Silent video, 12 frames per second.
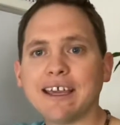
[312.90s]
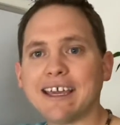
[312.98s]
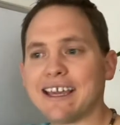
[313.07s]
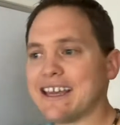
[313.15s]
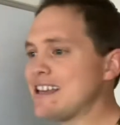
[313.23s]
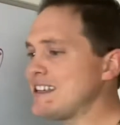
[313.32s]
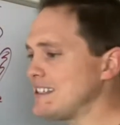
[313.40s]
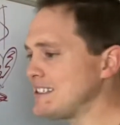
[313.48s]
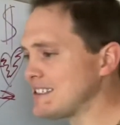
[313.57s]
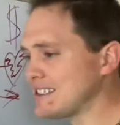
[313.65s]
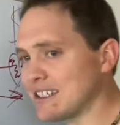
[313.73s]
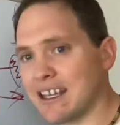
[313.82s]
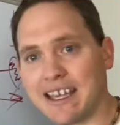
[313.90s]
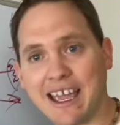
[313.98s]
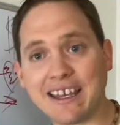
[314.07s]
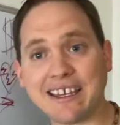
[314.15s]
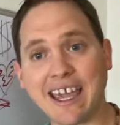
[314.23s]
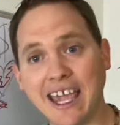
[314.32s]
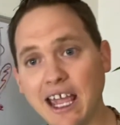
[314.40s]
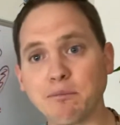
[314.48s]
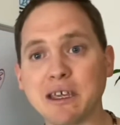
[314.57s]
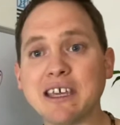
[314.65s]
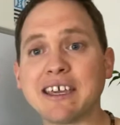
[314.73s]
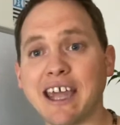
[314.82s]
is and can
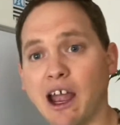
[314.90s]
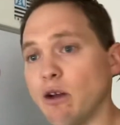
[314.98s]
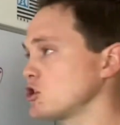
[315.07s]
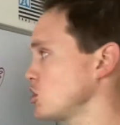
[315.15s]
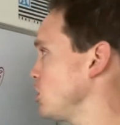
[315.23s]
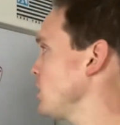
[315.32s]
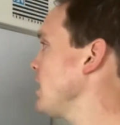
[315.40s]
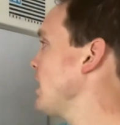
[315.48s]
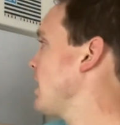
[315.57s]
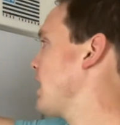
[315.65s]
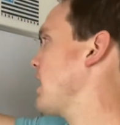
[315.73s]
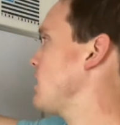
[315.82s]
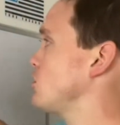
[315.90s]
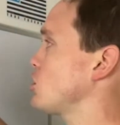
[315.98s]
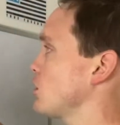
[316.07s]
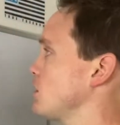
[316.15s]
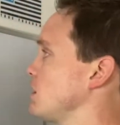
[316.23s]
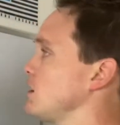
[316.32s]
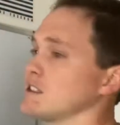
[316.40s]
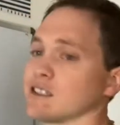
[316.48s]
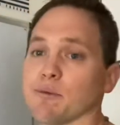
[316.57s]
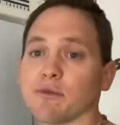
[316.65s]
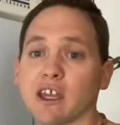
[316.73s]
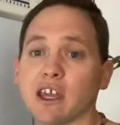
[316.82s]
be countered and turned into
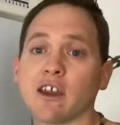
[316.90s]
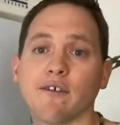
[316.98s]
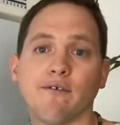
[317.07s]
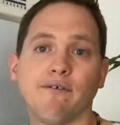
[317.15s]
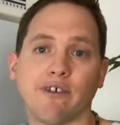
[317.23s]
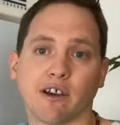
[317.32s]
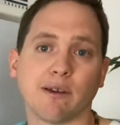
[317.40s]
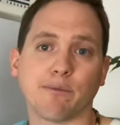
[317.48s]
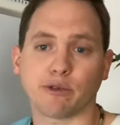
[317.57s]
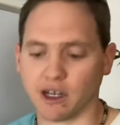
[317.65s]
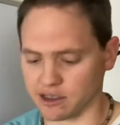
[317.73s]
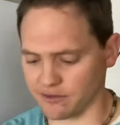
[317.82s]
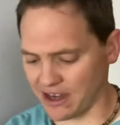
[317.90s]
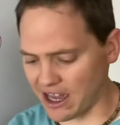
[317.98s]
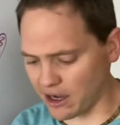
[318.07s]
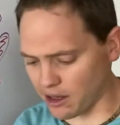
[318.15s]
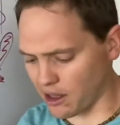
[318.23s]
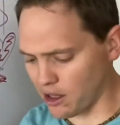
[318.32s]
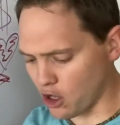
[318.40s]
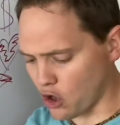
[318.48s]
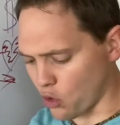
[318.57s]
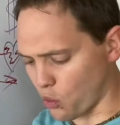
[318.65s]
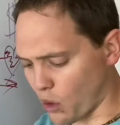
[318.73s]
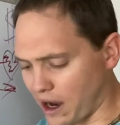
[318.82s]
something very productive. I had a
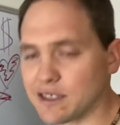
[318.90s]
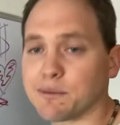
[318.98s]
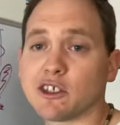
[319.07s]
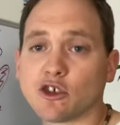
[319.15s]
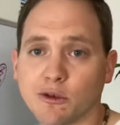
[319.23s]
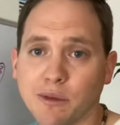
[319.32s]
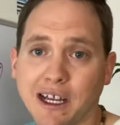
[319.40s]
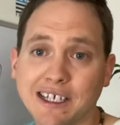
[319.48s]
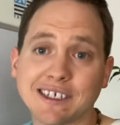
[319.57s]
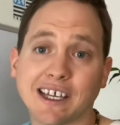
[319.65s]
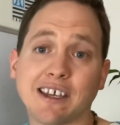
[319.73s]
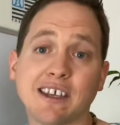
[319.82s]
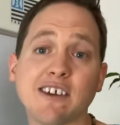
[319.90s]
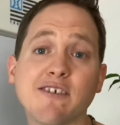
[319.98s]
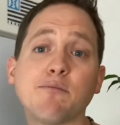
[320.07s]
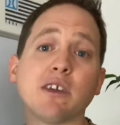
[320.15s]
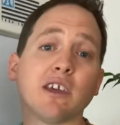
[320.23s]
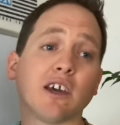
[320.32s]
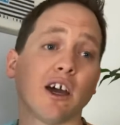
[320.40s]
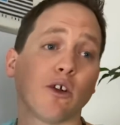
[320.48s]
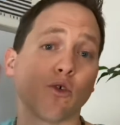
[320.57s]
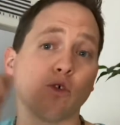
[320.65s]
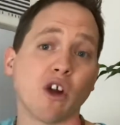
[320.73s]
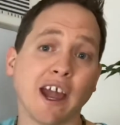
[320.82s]
wise mentor of mine said, give me a
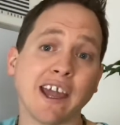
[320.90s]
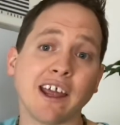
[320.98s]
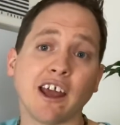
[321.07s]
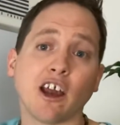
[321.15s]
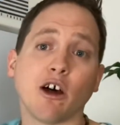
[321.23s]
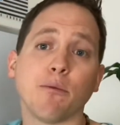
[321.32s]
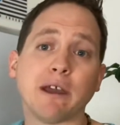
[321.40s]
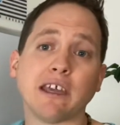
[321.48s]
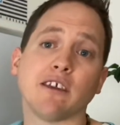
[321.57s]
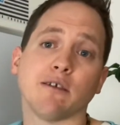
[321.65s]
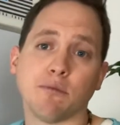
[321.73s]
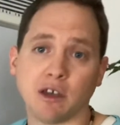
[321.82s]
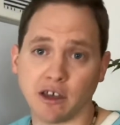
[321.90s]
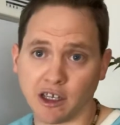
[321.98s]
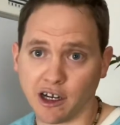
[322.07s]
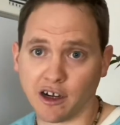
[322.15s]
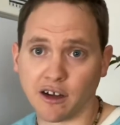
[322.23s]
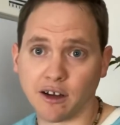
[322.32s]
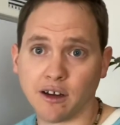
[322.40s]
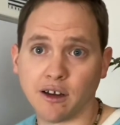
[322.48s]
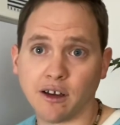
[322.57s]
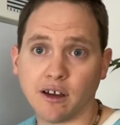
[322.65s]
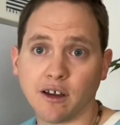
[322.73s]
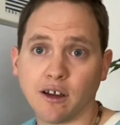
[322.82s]
riot and I'll make you a millionaire.
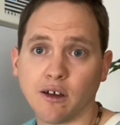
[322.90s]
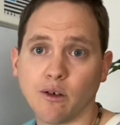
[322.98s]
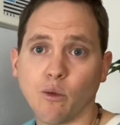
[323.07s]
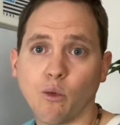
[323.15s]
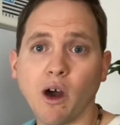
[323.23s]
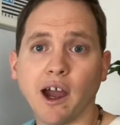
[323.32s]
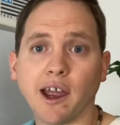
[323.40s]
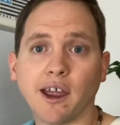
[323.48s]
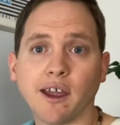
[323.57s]
Why?